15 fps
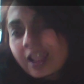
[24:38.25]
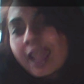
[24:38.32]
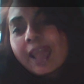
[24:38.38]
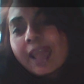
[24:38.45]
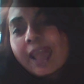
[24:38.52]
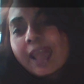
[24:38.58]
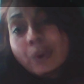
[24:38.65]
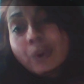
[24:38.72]

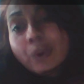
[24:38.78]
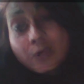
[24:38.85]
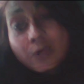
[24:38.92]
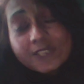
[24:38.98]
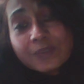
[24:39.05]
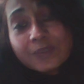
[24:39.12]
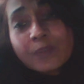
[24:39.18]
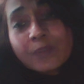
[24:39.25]
and
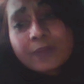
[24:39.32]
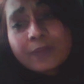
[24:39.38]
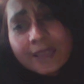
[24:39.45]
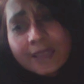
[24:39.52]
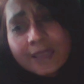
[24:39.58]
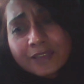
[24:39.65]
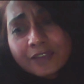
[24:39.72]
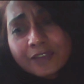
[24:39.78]
also I began
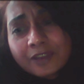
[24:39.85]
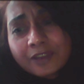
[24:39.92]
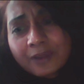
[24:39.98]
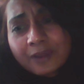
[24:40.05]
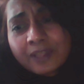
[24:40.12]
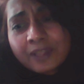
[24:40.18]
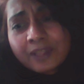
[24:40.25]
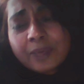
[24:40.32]
to figure out
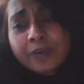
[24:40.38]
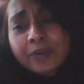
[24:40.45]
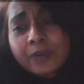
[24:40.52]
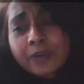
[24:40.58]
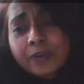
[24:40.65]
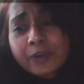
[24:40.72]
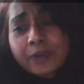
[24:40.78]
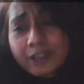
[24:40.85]
they were
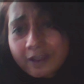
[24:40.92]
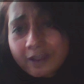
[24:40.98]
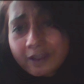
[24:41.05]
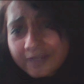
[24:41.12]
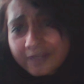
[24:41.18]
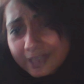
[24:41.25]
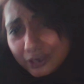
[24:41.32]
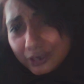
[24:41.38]
recording
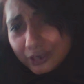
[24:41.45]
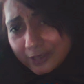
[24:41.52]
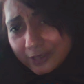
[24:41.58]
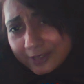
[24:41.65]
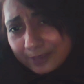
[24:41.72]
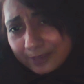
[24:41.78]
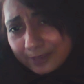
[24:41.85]
conversations